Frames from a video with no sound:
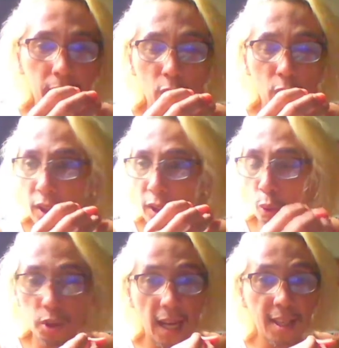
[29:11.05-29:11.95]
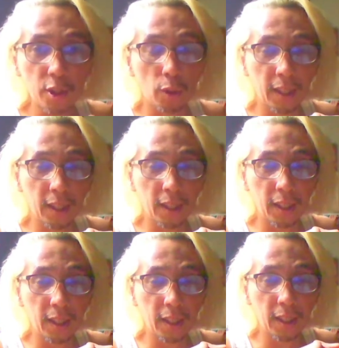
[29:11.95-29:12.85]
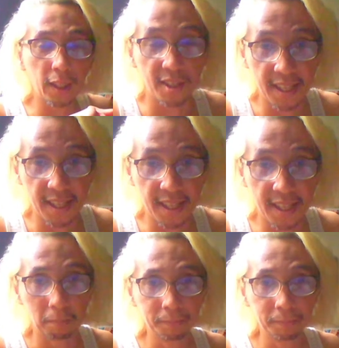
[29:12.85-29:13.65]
here was the final scene.